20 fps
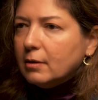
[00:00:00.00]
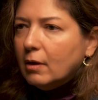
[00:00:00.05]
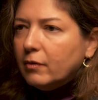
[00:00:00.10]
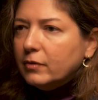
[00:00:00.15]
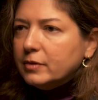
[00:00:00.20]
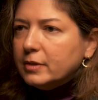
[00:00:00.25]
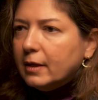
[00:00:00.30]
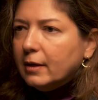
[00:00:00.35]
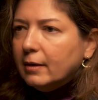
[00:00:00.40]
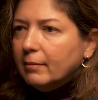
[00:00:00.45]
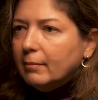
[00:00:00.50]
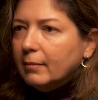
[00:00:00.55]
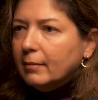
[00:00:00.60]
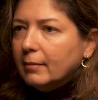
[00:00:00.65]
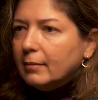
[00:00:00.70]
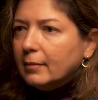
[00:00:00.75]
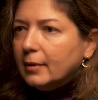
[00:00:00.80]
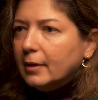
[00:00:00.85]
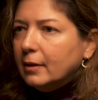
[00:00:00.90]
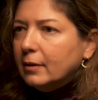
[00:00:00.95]
all the time,
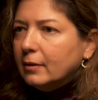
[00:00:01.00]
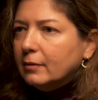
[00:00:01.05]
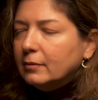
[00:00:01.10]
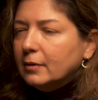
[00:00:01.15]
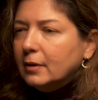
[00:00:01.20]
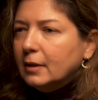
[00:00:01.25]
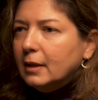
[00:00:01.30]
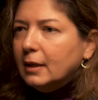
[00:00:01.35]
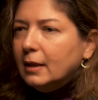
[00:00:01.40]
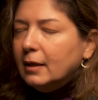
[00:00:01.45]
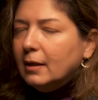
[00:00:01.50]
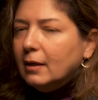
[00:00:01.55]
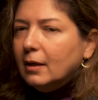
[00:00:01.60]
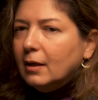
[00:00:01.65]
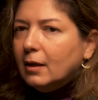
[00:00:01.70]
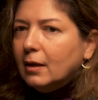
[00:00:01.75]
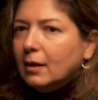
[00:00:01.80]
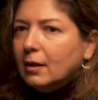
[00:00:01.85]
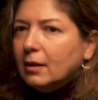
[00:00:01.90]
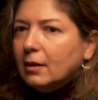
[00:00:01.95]

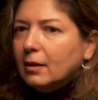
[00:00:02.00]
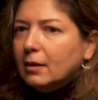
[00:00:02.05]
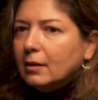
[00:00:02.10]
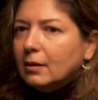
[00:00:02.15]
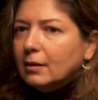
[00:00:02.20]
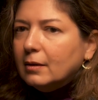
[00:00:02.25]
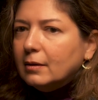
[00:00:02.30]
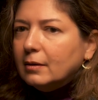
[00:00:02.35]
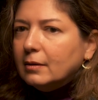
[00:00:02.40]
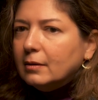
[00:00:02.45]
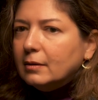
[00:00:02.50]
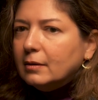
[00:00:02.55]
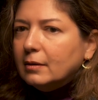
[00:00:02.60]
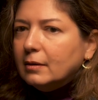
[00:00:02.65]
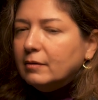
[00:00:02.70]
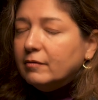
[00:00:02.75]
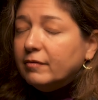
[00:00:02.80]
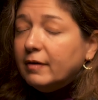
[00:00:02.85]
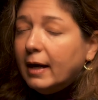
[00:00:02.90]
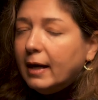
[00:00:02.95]

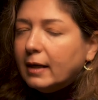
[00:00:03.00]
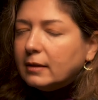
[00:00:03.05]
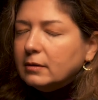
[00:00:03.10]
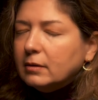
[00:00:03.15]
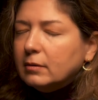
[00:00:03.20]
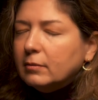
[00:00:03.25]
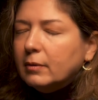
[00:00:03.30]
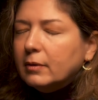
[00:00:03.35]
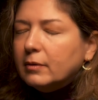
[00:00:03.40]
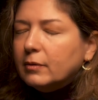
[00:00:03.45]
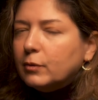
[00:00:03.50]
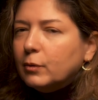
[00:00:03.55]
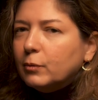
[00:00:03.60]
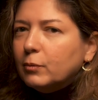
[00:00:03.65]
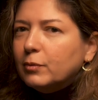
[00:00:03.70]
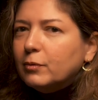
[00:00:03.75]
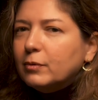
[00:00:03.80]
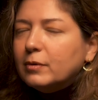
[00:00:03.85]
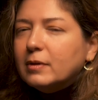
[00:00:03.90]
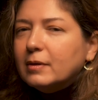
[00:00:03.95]
In fact,
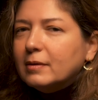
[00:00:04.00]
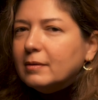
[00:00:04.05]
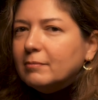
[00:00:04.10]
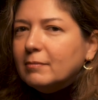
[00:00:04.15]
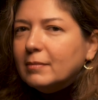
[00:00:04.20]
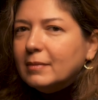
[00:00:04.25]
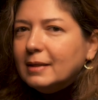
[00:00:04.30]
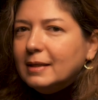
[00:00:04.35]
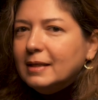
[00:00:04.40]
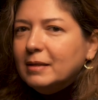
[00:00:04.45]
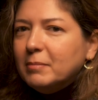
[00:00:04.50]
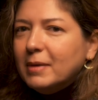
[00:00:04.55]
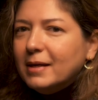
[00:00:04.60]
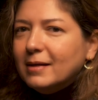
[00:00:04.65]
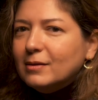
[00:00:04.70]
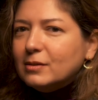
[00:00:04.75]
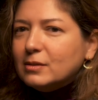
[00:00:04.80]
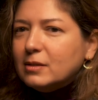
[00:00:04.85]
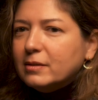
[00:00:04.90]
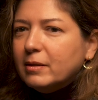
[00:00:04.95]
the
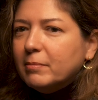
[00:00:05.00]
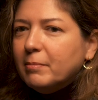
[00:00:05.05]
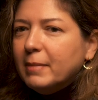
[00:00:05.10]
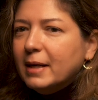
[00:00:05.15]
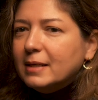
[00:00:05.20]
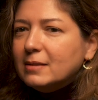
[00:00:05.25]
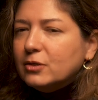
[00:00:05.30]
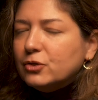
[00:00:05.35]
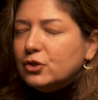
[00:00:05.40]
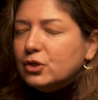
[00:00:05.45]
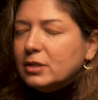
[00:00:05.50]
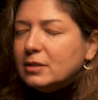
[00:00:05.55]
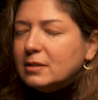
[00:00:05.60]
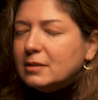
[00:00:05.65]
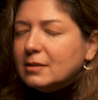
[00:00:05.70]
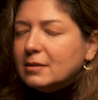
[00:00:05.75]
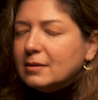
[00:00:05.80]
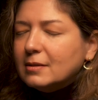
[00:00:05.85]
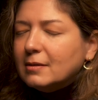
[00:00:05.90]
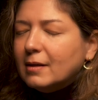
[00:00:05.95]
emails and the
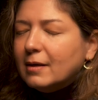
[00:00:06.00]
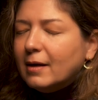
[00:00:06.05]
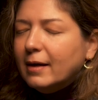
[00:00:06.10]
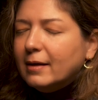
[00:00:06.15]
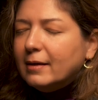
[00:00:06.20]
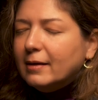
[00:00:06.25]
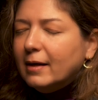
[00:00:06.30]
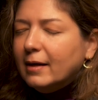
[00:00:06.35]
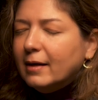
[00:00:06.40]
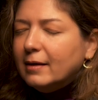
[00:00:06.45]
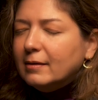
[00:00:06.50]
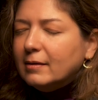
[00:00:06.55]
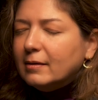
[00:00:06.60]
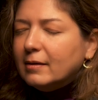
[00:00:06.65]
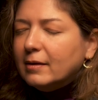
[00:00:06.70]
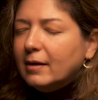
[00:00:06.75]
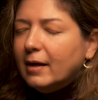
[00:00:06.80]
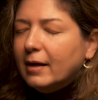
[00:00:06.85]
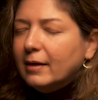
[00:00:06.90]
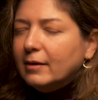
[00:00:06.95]
messages that I get
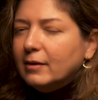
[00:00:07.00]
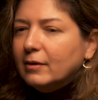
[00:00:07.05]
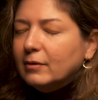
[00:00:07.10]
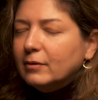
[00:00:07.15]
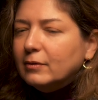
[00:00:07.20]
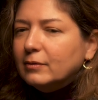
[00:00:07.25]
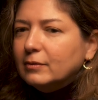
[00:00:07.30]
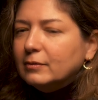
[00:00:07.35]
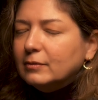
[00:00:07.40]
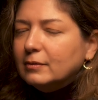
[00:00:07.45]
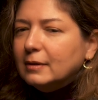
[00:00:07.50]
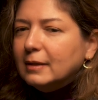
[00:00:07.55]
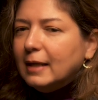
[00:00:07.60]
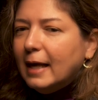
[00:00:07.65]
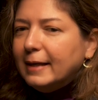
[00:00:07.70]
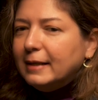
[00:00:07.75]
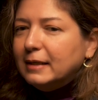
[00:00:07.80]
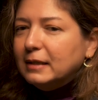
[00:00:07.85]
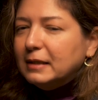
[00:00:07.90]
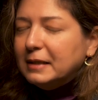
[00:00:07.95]
that I
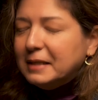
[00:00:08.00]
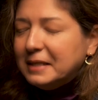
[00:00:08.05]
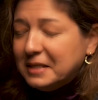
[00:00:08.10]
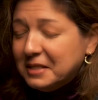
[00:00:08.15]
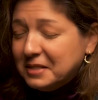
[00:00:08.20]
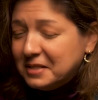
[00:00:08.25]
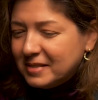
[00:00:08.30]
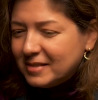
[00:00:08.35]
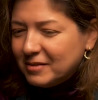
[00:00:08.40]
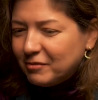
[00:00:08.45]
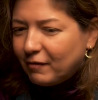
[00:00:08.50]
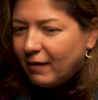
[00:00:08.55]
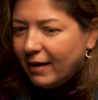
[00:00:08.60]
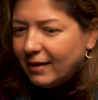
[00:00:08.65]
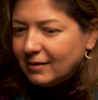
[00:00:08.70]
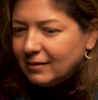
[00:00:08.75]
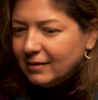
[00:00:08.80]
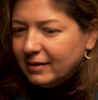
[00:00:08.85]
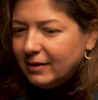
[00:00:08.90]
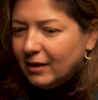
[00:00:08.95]
like least,
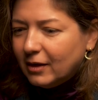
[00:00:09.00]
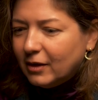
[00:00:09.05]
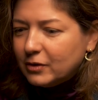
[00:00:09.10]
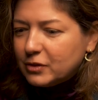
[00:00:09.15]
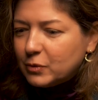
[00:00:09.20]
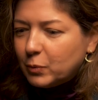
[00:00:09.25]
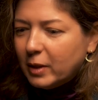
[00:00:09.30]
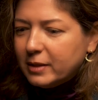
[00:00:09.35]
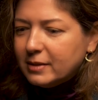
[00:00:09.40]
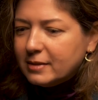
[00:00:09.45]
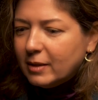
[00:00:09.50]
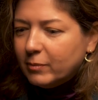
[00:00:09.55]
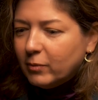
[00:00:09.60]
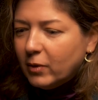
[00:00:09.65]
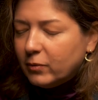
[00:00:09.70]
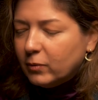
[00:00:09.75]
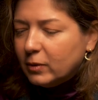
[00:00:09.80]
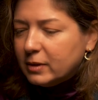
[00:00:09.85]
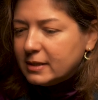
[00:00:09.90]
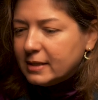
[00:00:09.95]
frankly, are when
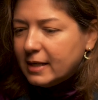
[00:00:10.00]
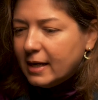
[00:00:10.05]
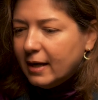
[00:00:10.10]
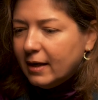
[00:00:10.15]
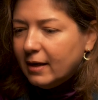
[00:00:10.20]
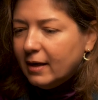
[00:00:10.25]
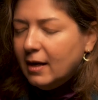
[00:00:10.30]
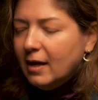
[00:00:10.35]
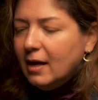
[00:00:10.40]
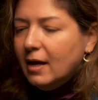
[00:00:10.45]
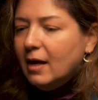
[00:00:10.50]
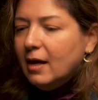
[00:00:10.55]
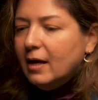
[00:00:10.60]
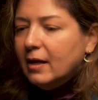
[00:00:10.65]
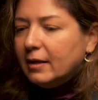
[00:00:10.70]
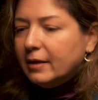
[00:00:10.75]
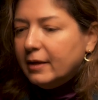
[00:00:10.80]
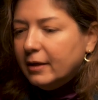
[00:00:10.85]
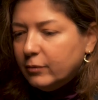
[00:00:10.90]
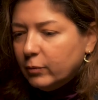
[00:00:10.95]
someone will say,
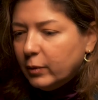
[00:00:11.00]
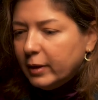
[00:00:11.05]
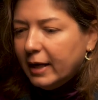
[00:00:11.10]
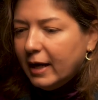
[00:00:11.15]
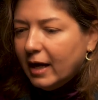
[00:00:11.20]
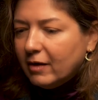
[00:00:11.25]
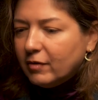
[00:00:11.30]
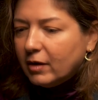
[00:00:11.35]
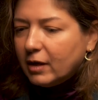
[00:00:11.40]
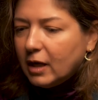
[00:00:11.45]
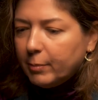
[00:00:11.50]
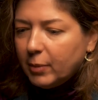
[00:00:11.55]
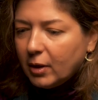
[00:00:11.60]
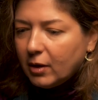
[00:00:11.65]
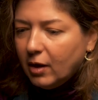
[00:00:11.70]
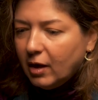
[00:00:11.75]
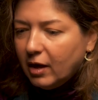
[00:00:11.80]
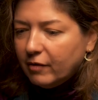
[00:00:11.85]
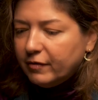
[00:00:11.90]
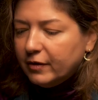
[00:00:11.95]
"Can we have a cup of
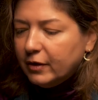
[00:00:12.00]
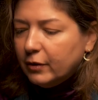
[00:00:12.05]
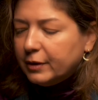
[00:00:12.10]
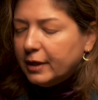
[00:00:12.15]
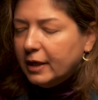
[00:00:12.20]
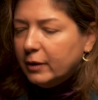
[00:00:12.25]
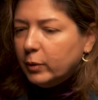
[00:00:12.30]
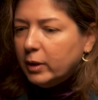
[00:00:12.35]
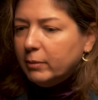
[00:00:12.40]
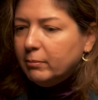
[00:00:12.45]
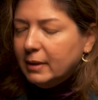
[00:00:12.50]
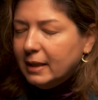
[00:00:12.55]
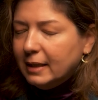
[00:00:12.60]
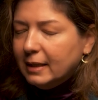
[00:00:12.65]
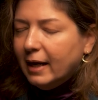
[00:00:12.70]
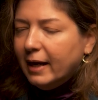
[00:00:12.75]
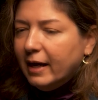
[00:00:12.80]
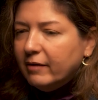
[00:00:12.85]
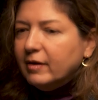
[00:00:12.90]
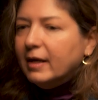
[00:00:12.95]
coffee?" or "Can we
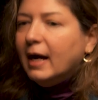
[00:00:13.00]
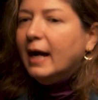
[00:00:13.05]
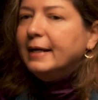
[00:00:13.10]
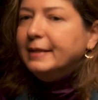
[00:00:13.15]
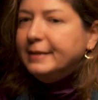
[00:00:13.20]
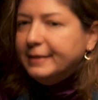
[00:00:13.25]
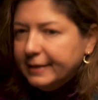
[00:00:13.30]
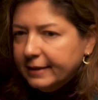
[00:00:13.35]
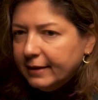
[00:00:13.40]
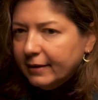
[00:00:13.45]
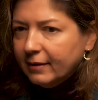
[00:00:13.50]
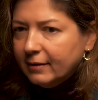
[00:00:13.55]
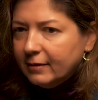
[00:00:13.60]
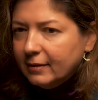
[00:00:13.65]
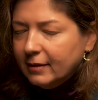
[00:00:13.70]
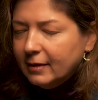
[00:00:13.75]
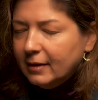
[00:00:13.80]
meet? I have an idea."